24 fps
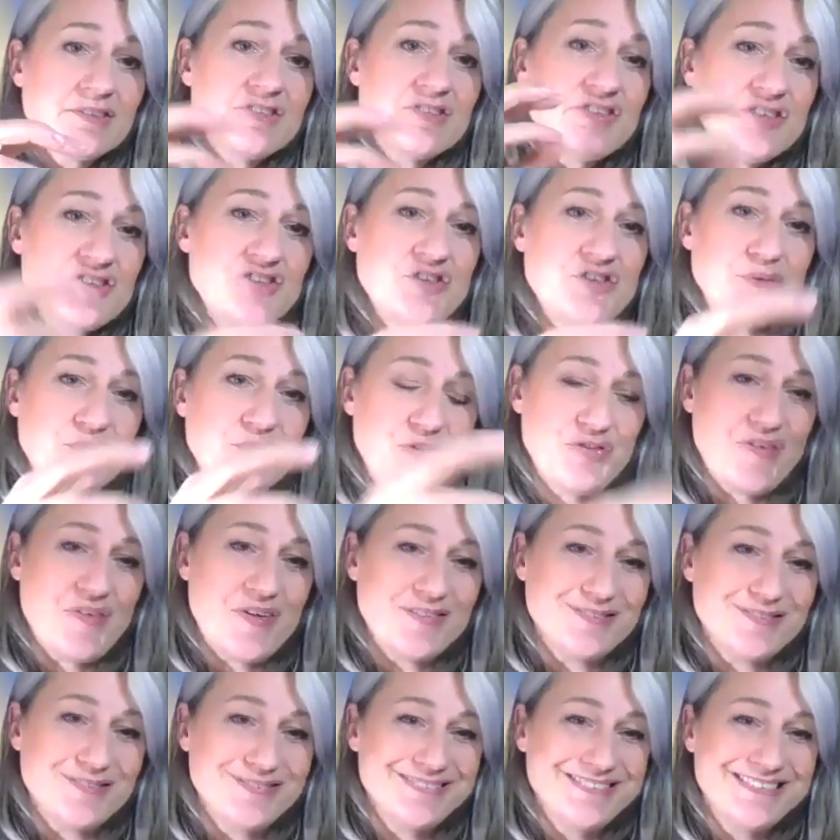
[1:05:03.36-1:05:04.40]
the constituents'
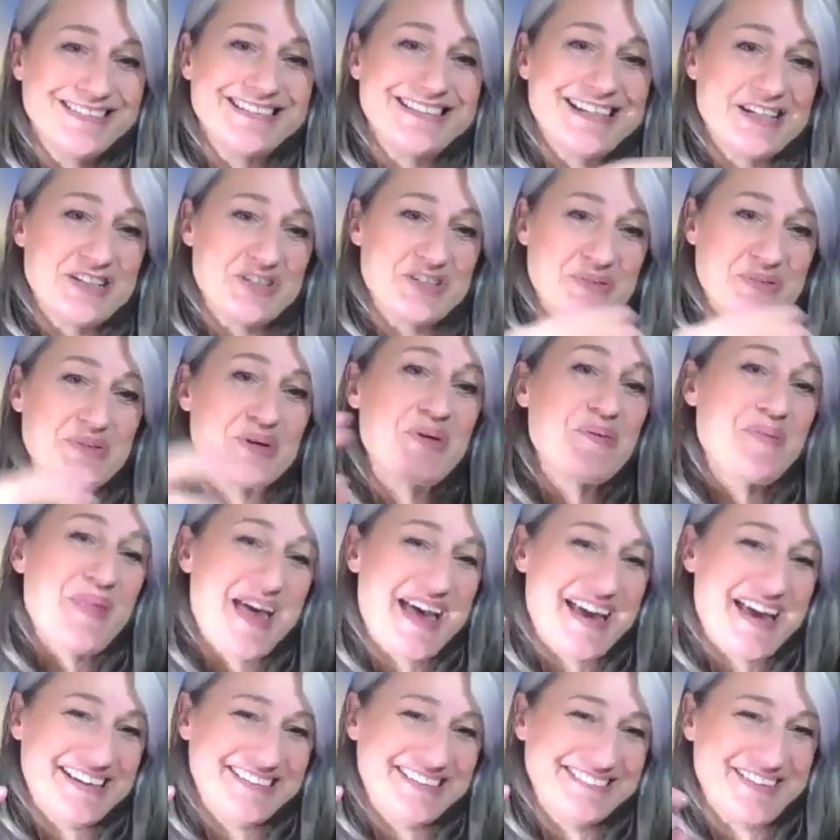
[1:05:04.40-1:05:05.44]
fault that they don't know
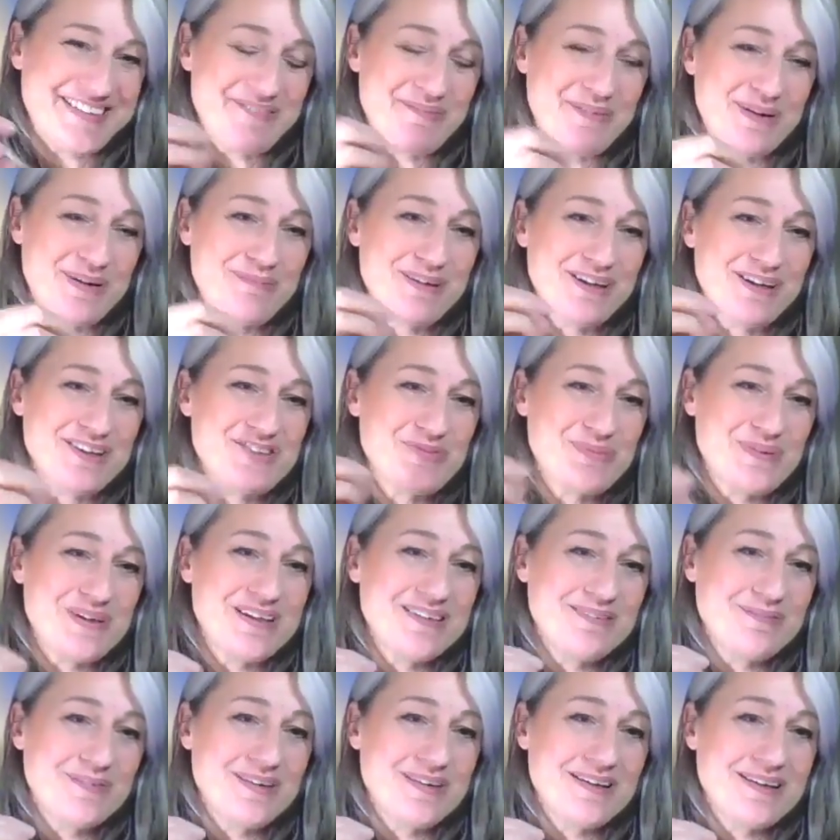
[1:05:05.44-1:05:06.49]
that, right? Because
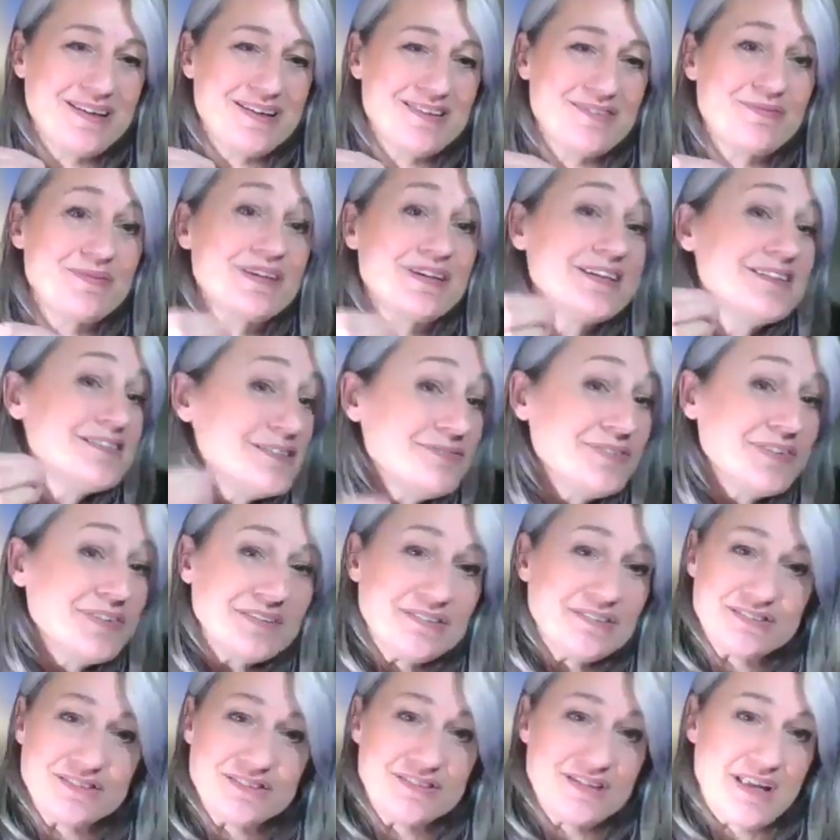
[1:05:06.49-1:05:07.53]
it's really
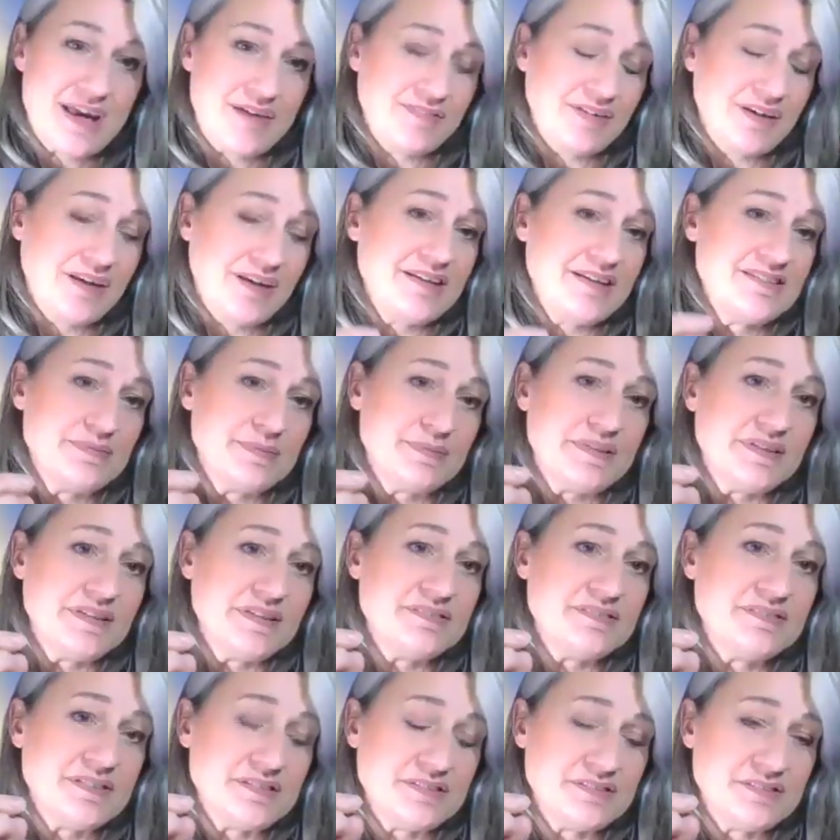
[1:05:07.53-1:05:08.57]
difficult to navigate some of
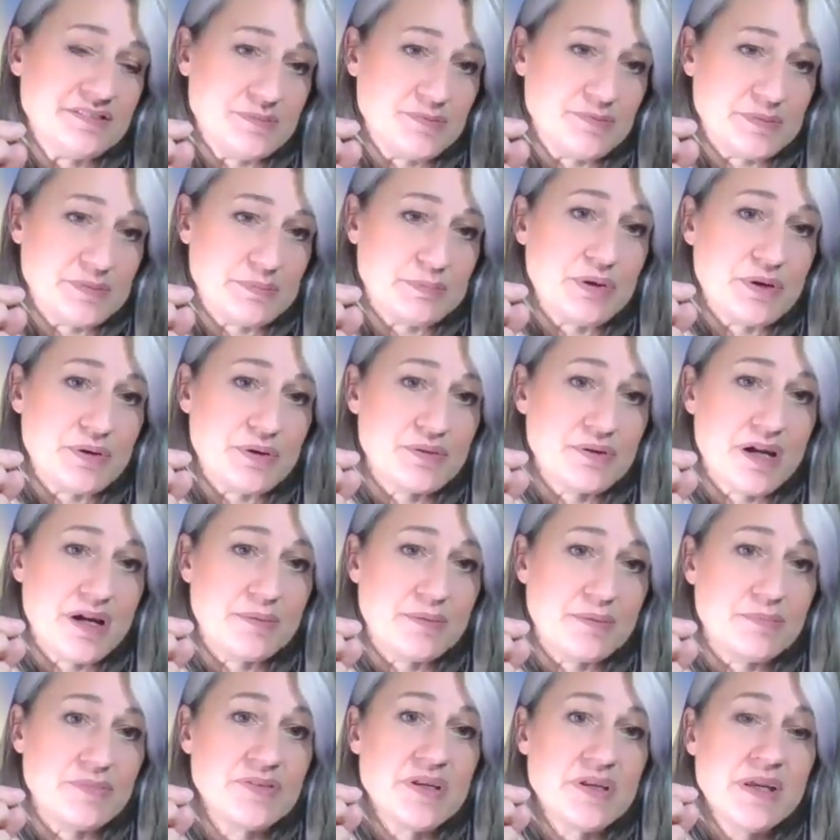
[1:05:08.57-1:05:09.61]
these systems and
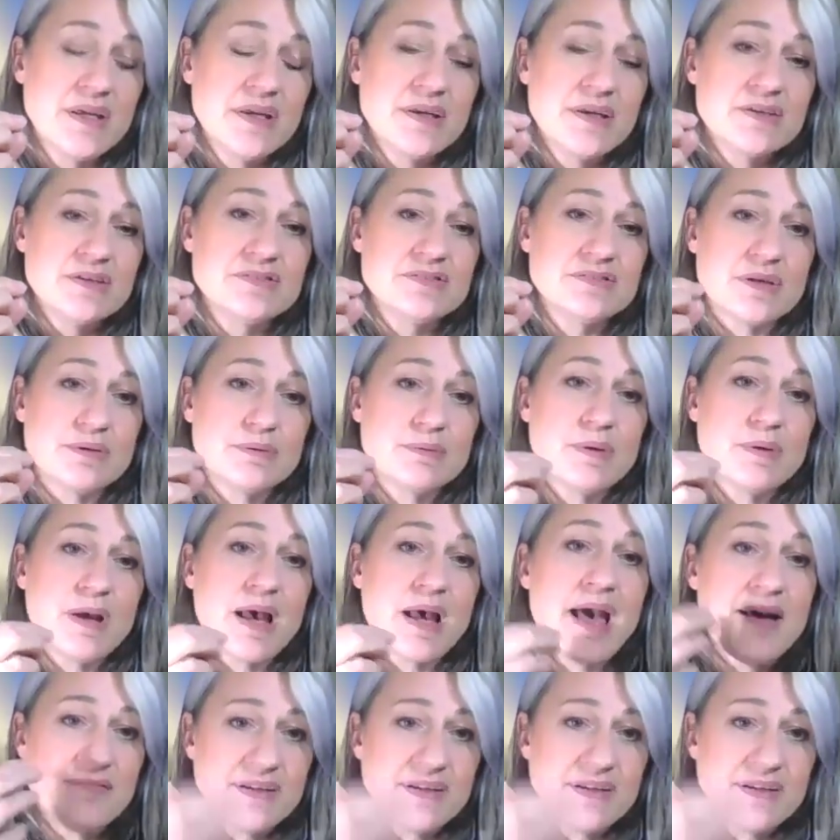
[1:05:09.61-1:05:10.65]
programs. So
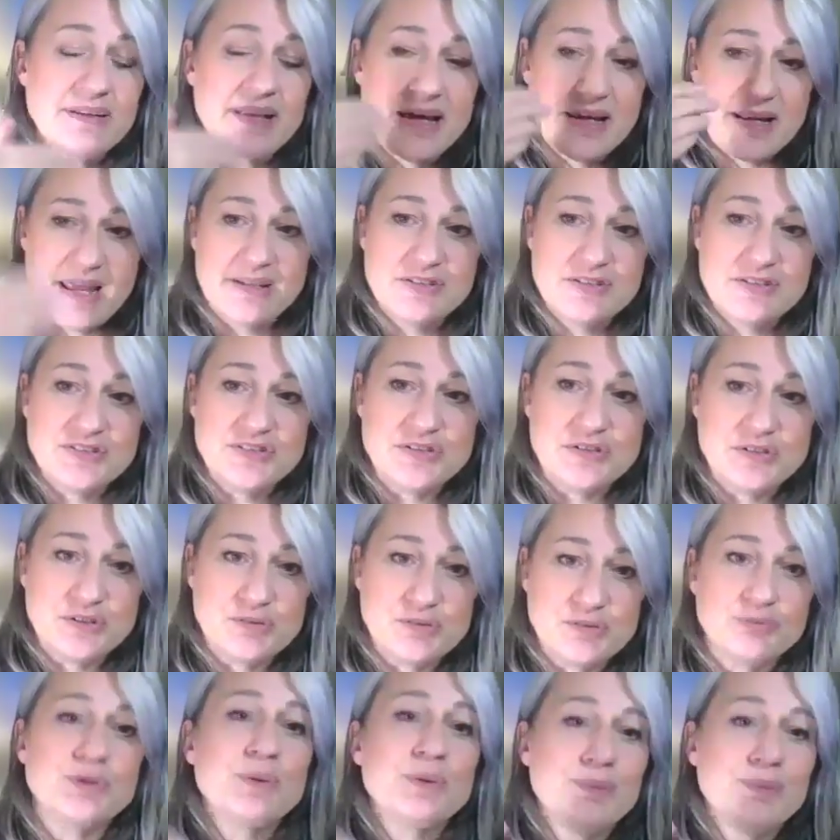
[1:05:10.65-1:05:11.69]
having that attitude
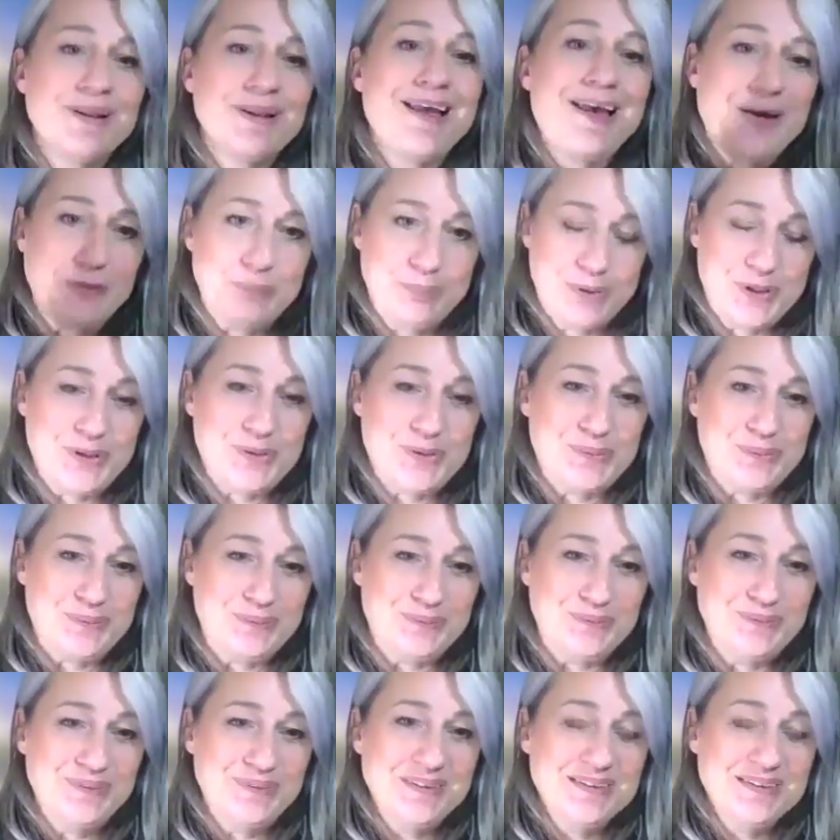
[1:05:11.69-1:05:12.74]
of we will help
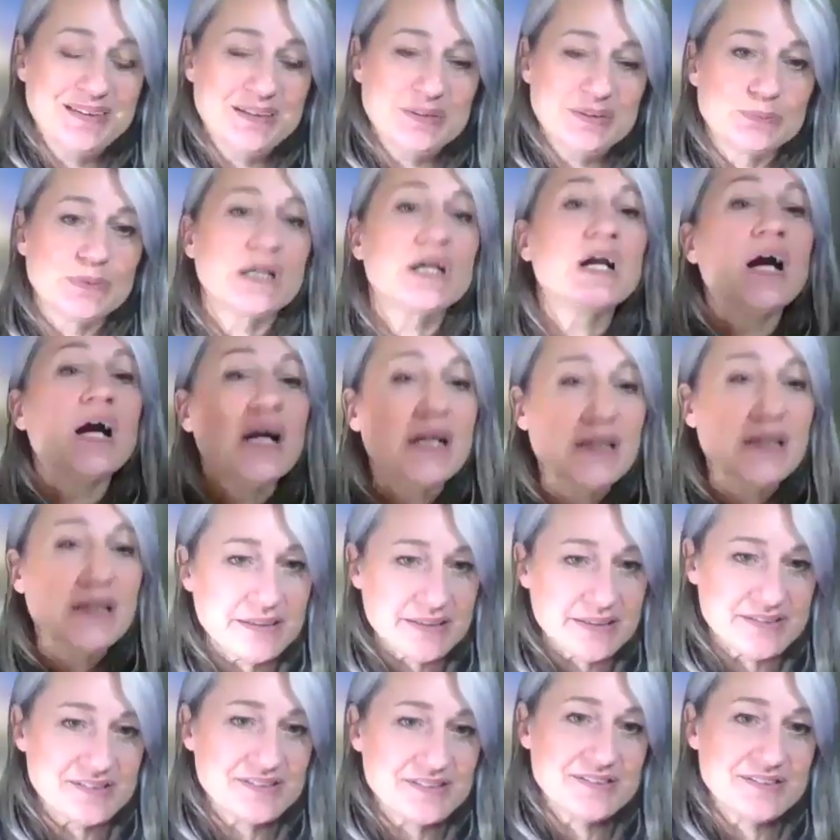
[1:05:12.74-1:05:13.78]
you
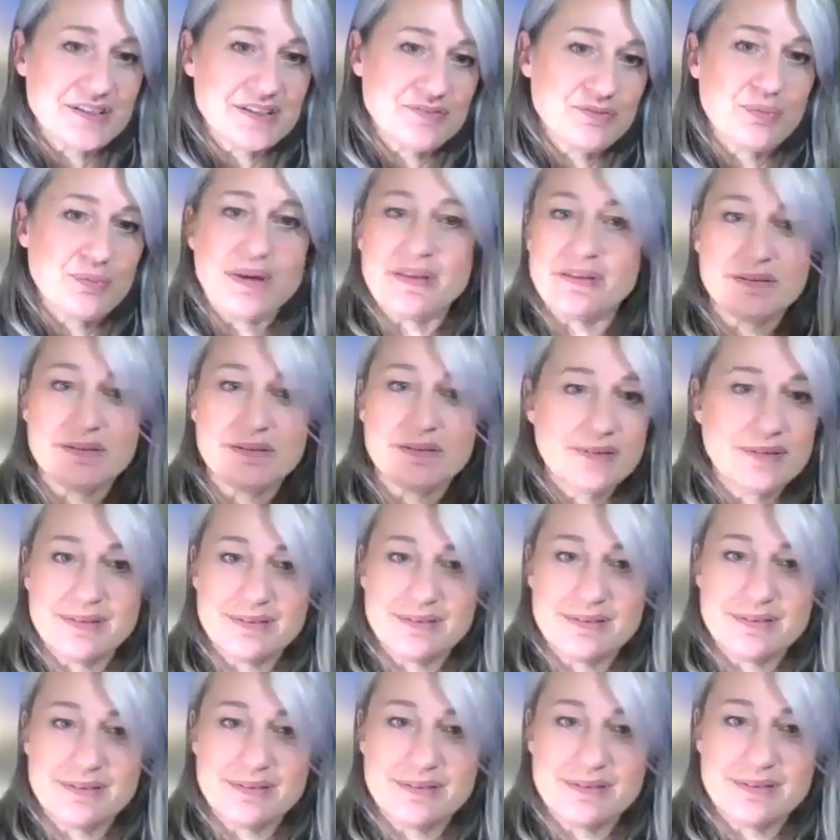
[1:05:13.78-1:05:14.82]
regardless of whether it
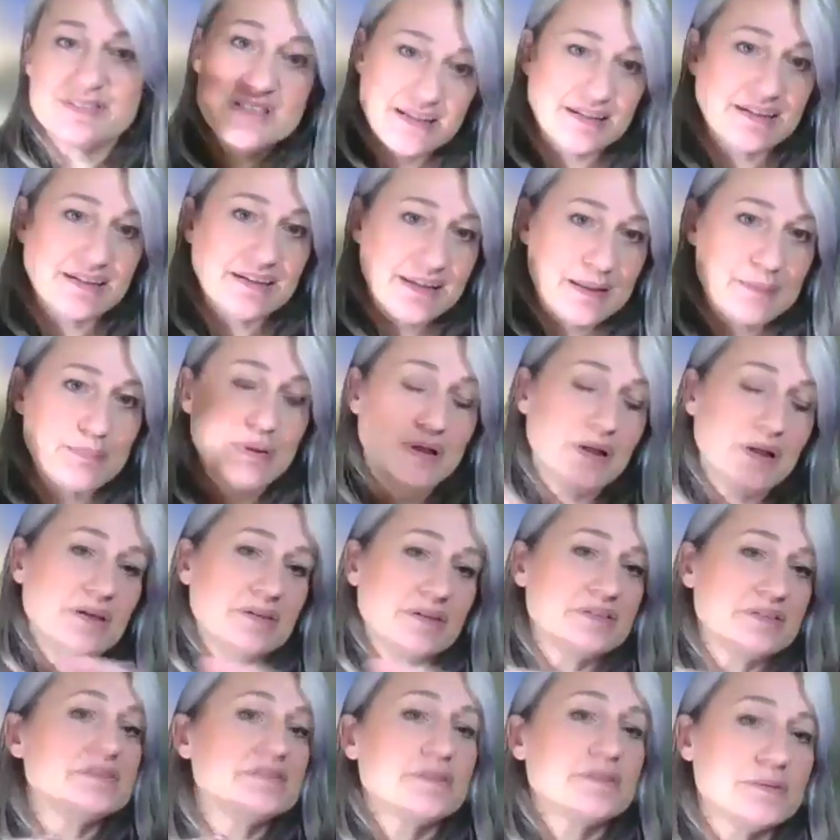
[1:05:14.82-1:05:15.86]
technically
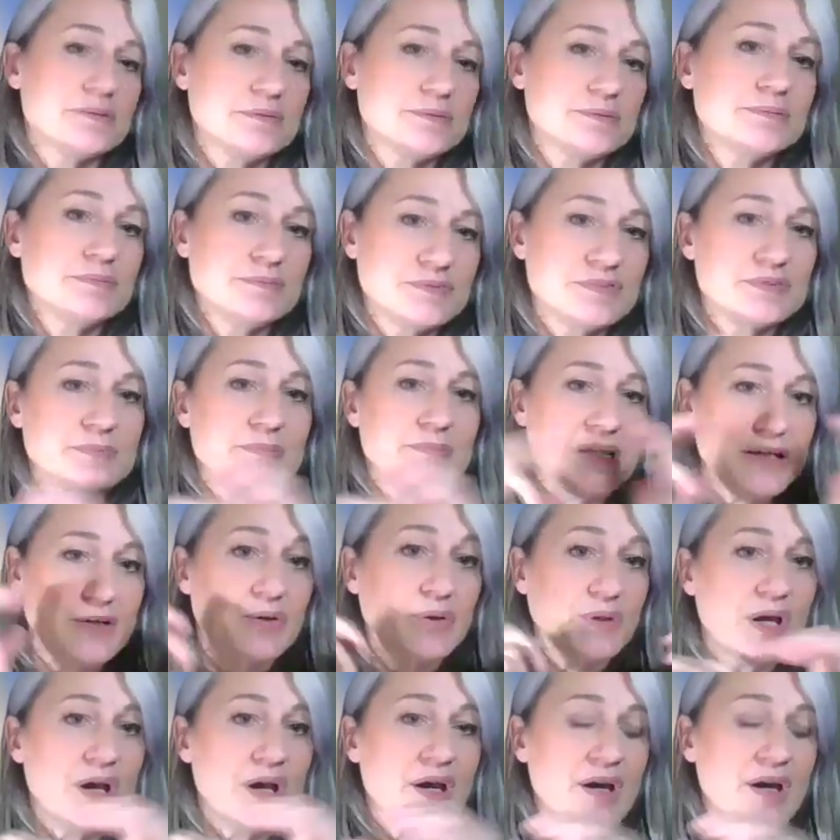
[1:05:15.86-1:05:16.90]
belongs to me
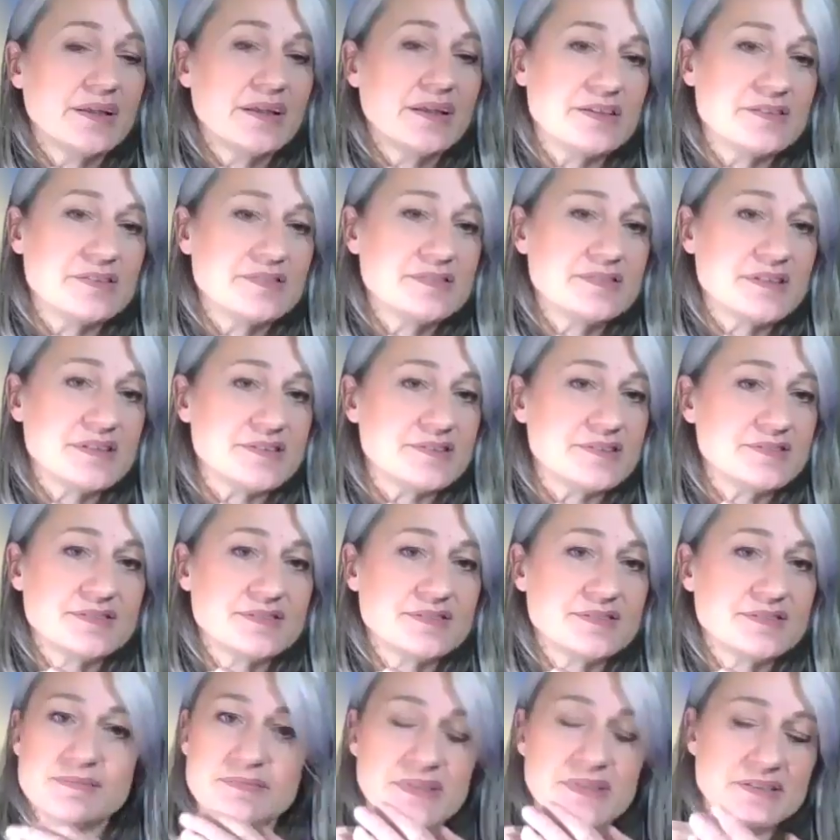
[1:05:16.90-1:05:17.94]
or not
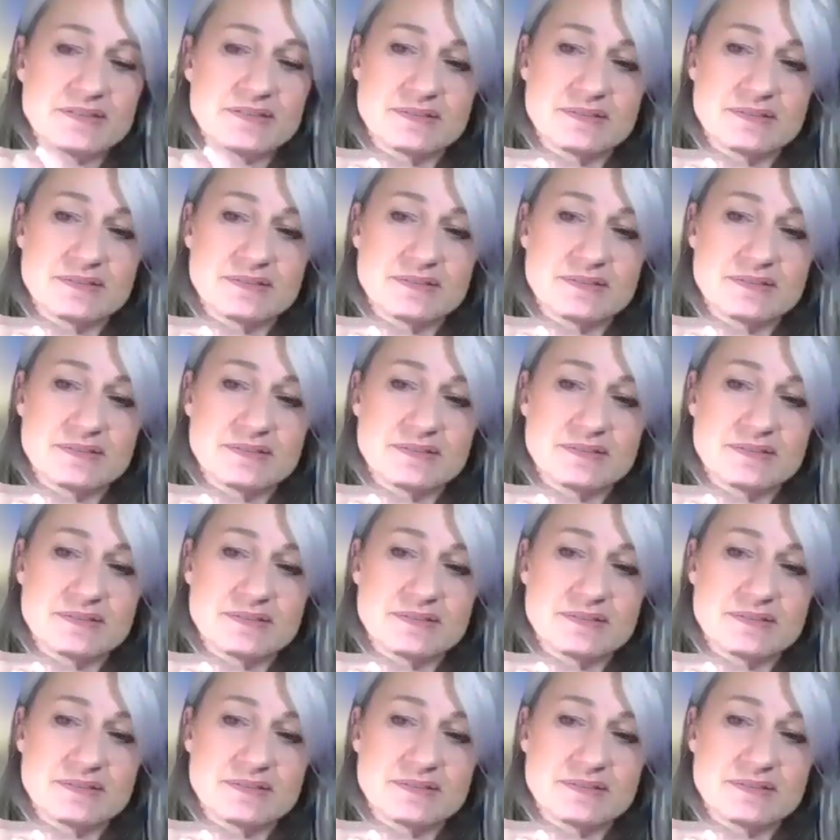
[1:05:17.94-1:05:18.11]
is